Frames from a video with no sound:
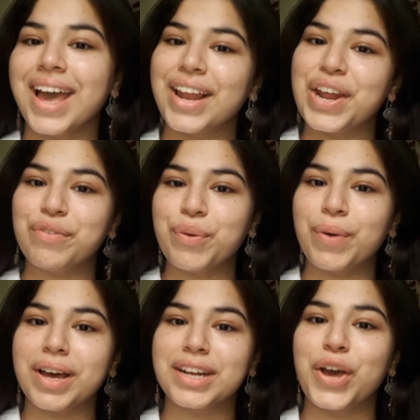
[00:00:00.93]
Hello
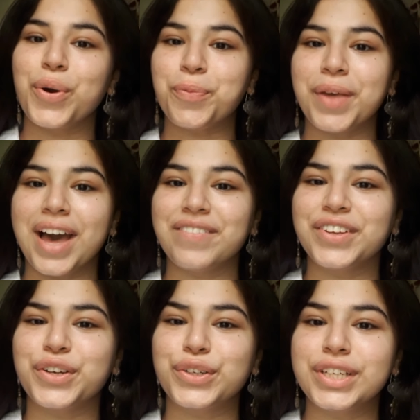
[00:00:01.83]
everyone, I hope you're
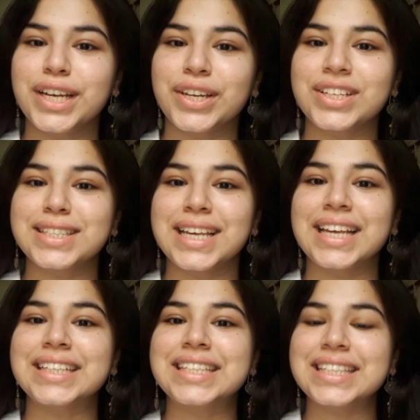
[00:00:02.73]
having a good day and you're
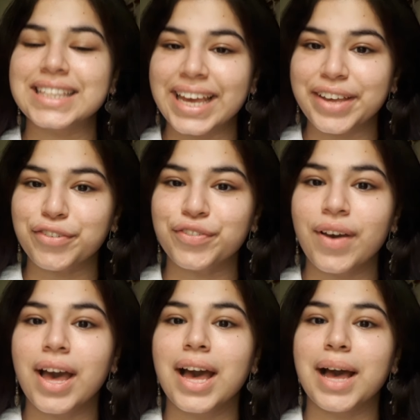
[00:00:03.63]
staying safe.
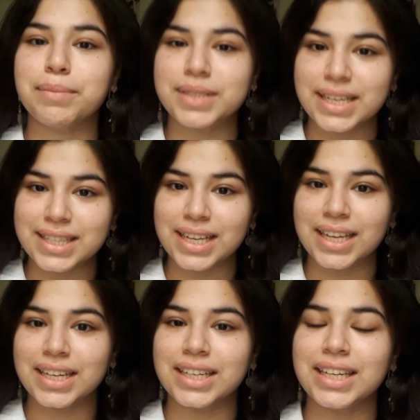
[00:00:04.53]
I'm Sesa
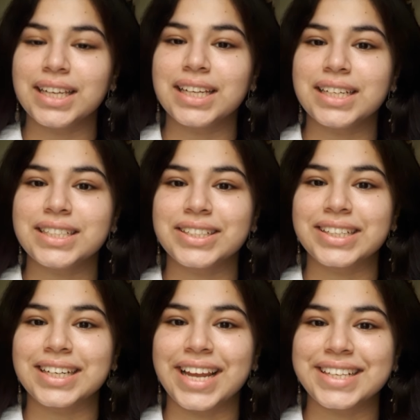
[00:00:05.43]
Gill, a legal intern
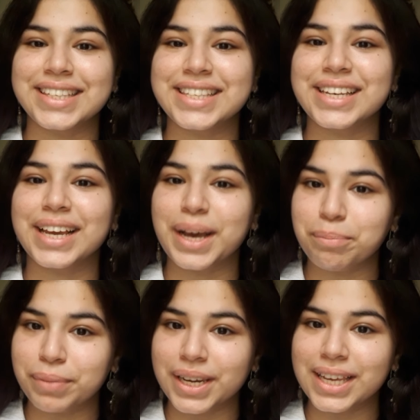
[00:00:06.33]
at LEXIS AND
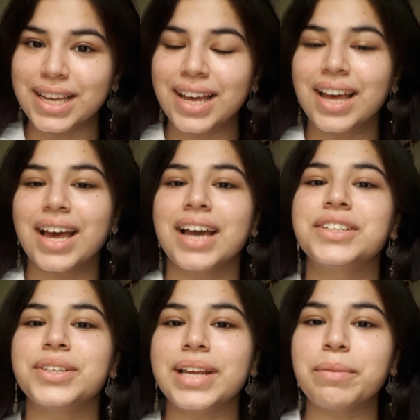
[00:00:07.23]
COMPANY,
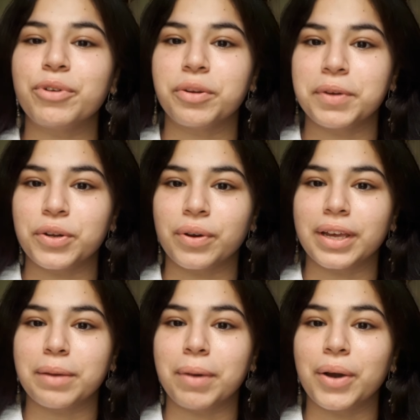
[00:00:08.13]
and today I'm going to be
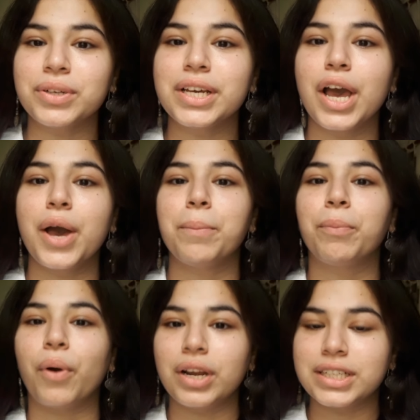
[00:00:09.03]
talking about
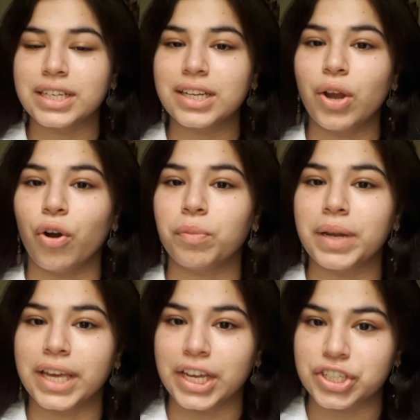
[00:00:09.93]
political
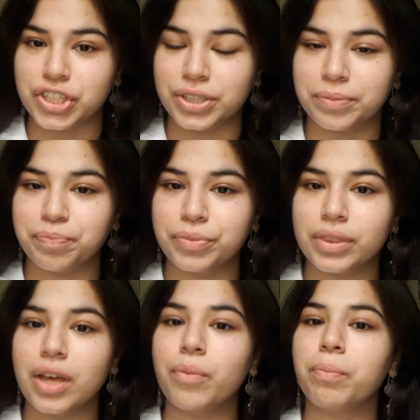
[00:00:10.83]
obligation.
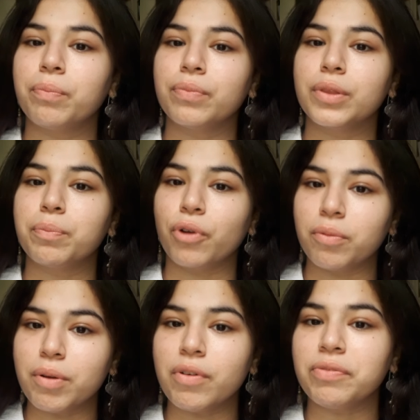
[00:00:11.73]
Now, the
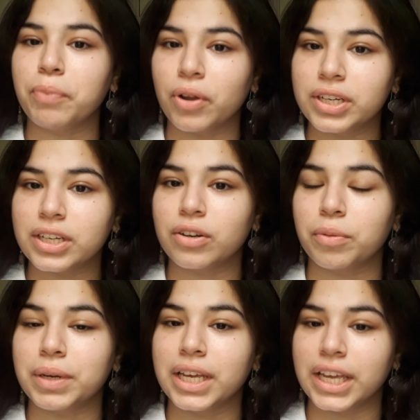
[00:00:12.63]
problem of political
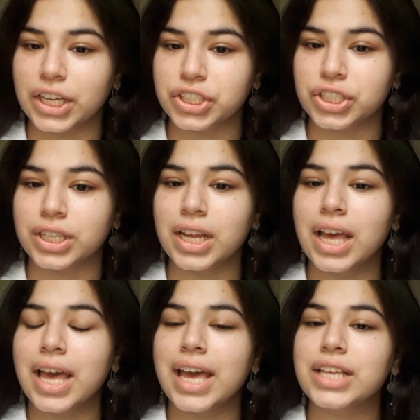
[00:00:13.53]
obligation
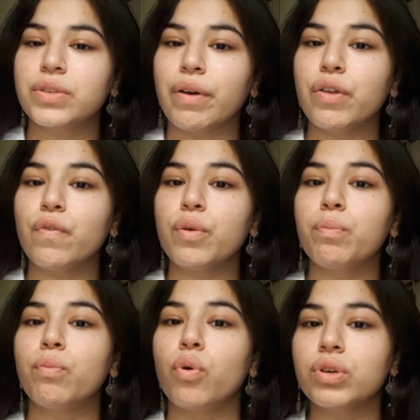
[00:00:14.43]
is one of the
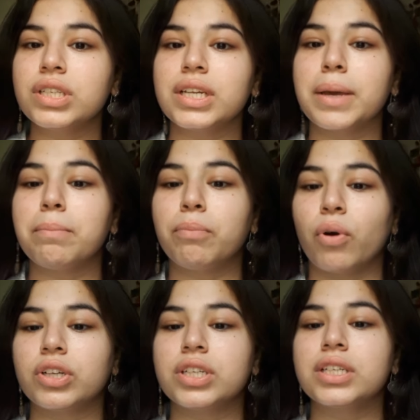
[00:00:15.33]
most
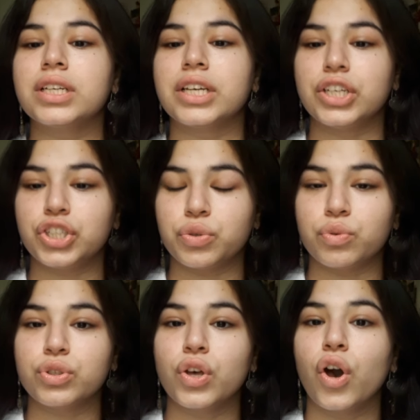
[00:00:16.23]
important
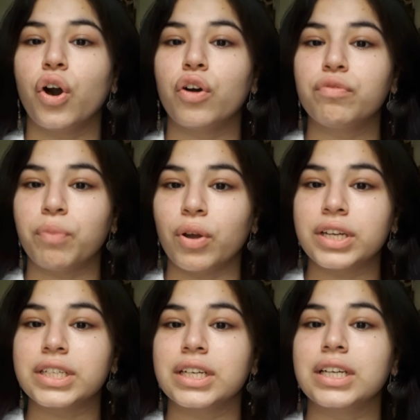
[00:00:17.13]
issues of
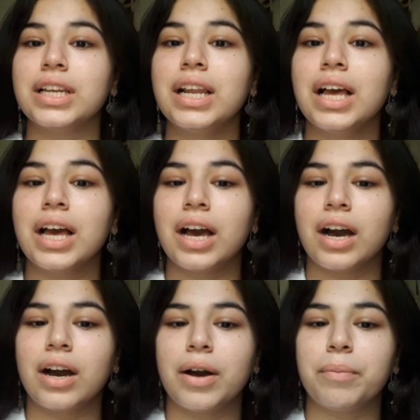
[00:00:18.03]
political
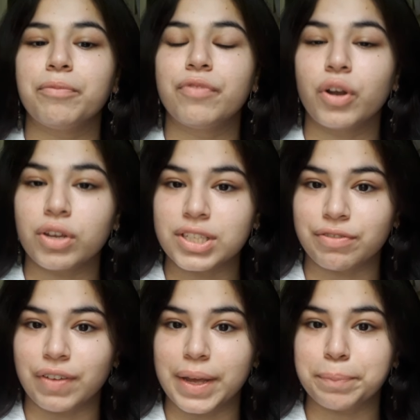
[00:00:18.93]

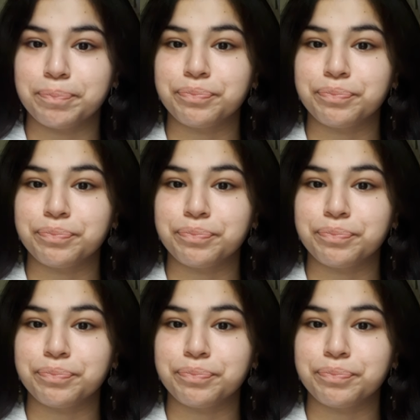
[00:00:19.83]
philosophy.